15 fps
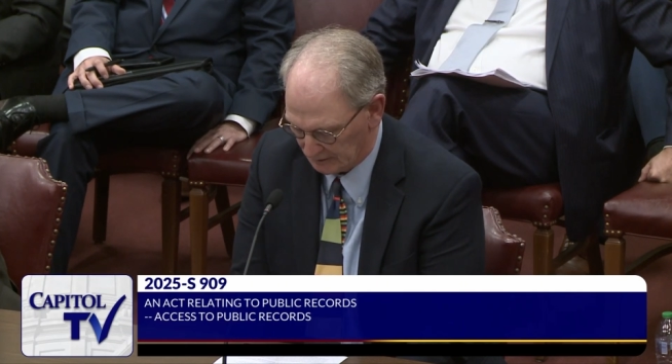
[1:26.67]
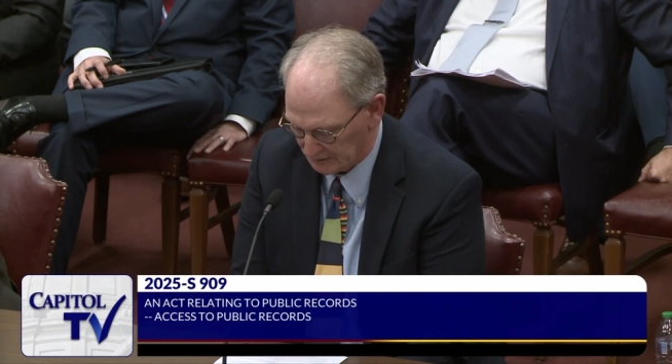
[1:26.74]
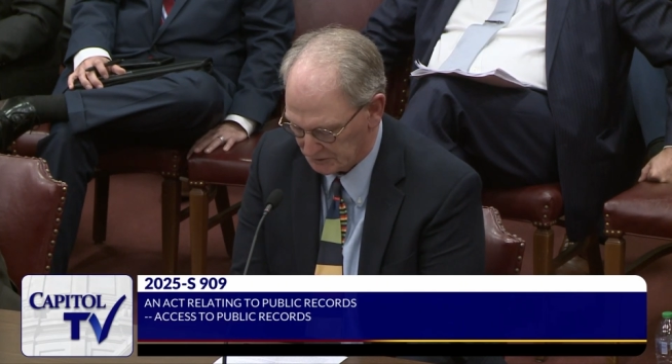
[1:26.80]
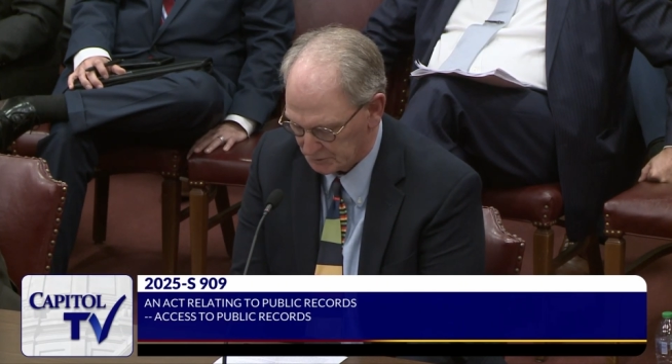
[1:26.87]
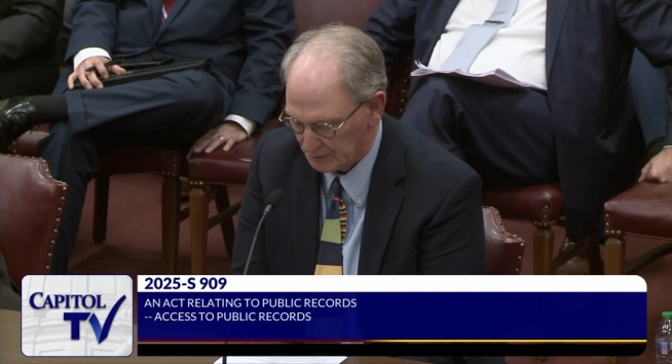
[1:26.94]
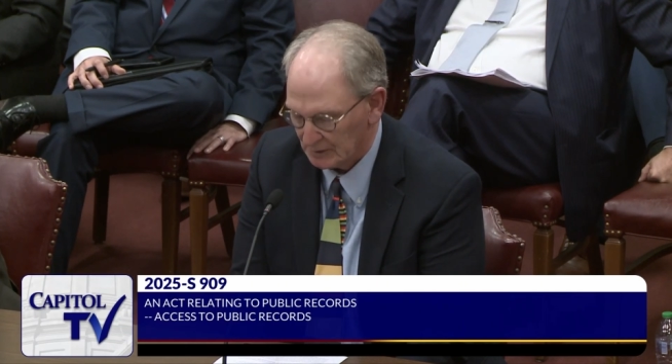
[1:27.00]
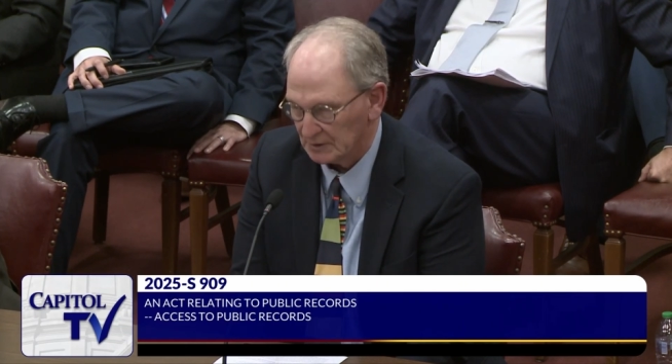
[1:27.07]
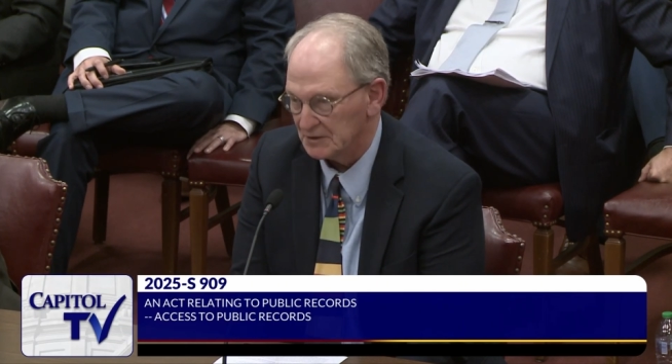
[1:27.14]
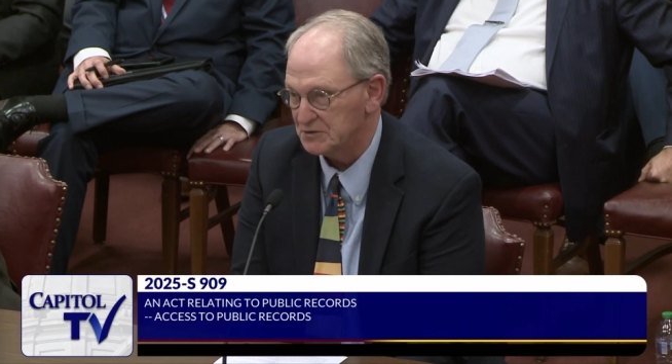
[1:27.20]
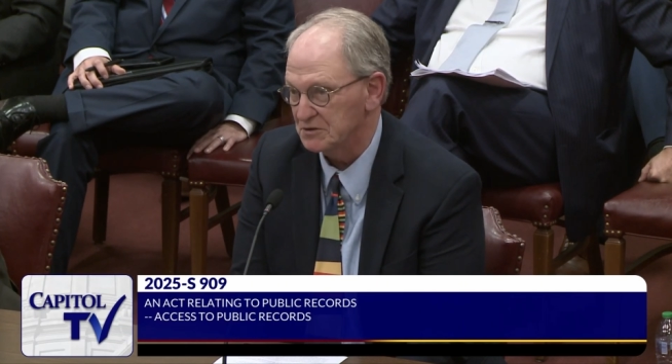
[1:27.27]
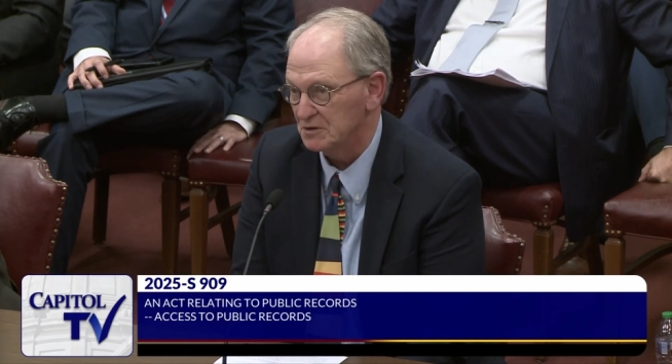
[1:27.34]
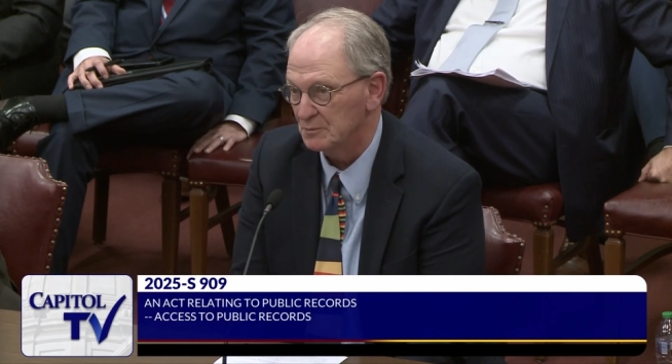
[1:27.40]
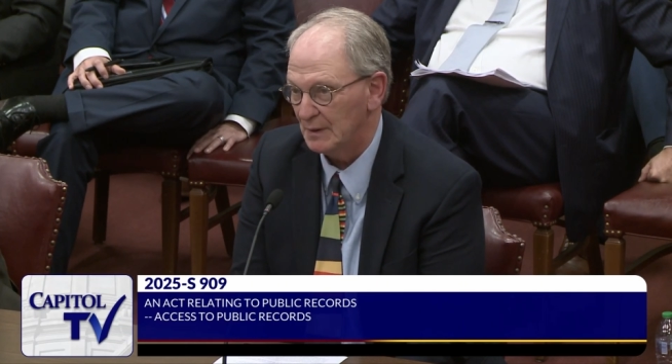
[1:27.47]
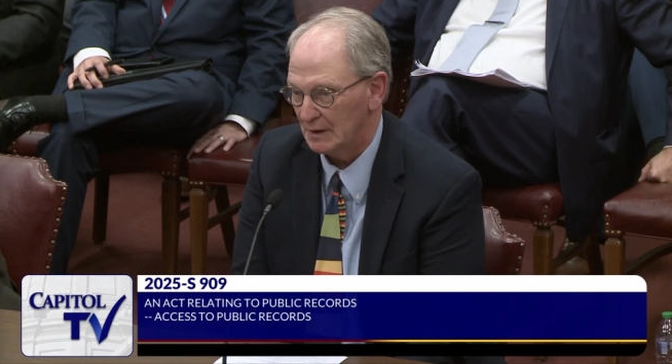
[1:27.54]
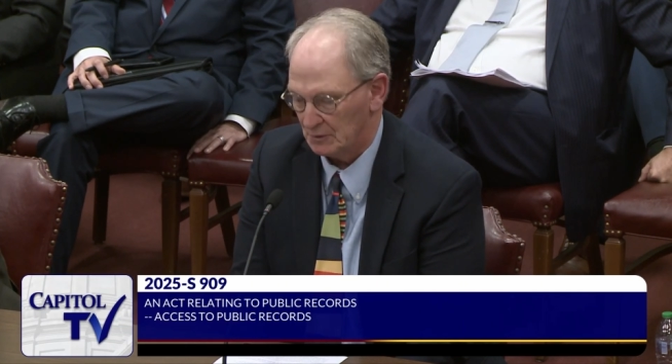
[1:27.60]
This bill
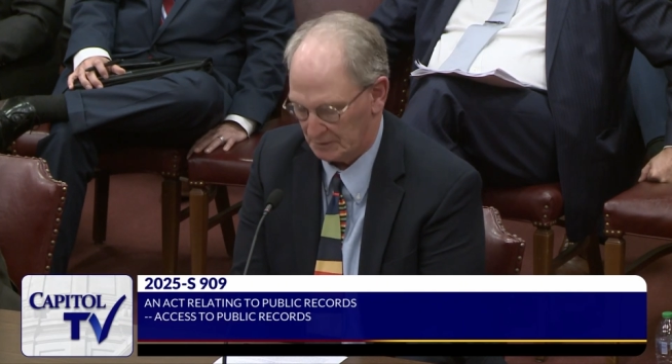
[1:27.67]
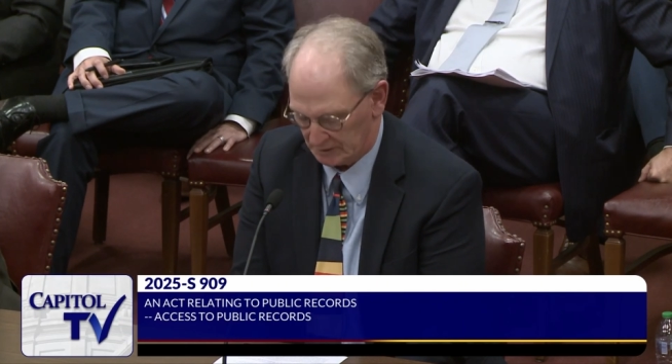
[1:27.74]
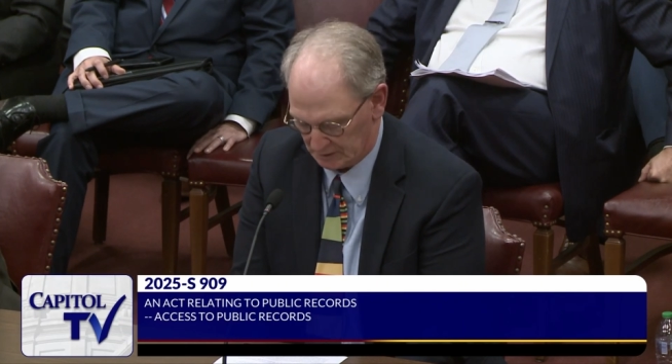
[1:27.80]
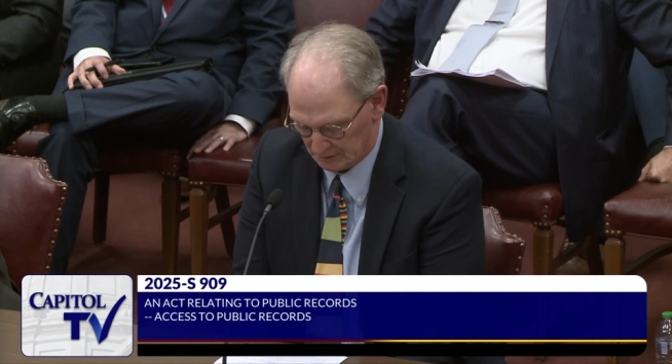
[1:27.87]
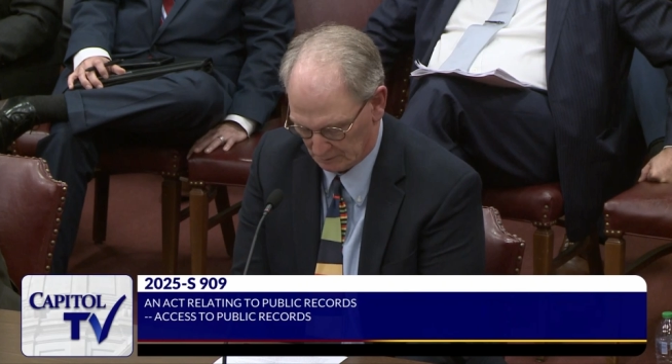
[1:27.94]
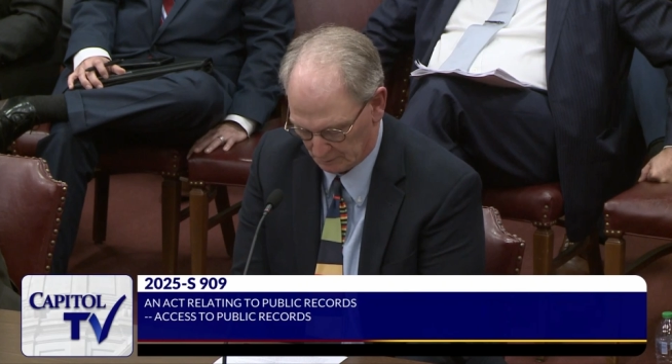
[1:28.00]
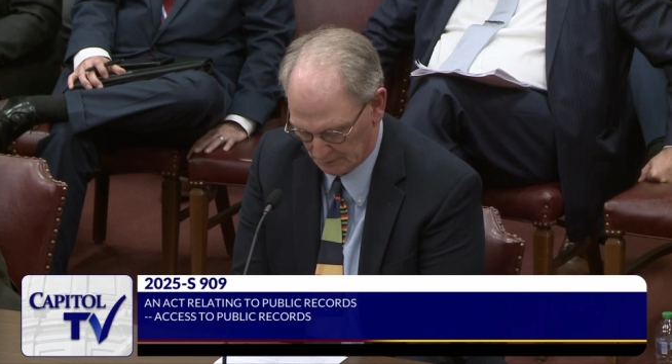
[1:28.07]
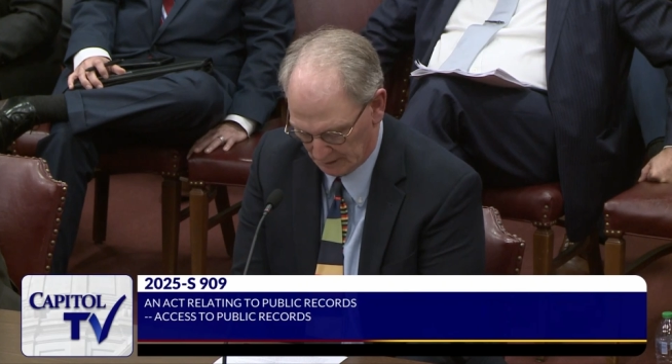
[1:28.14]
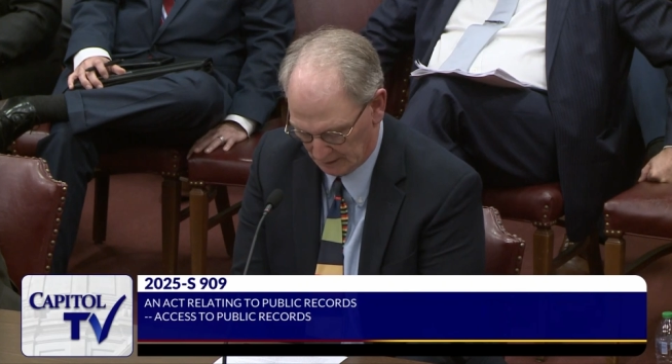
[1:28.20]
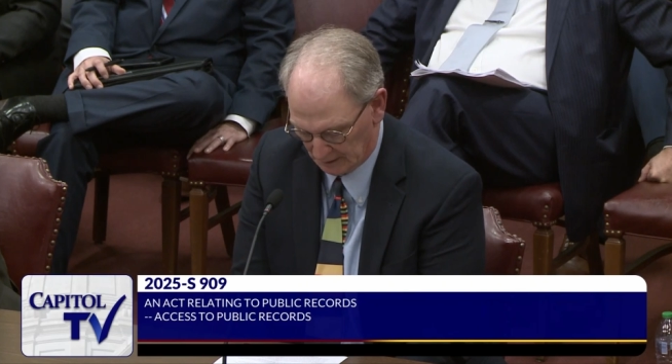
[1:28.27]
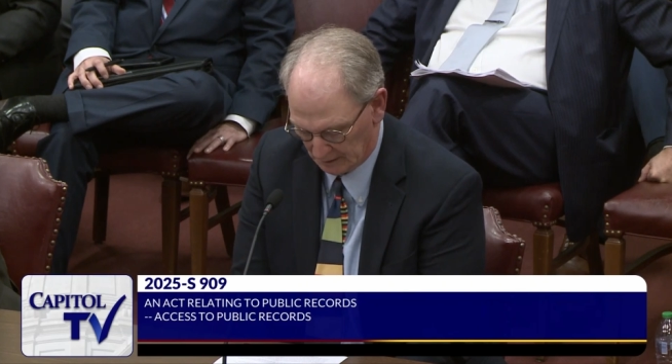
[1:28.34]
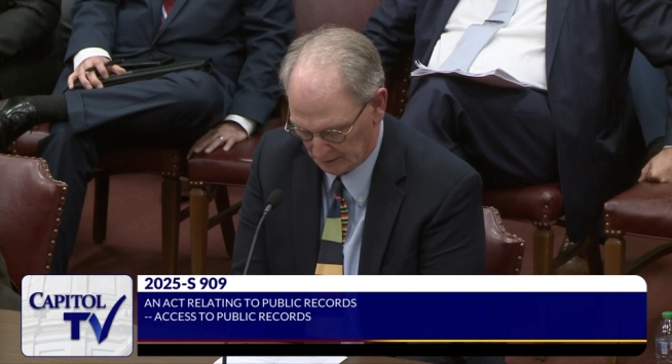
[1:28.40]
isn't about him,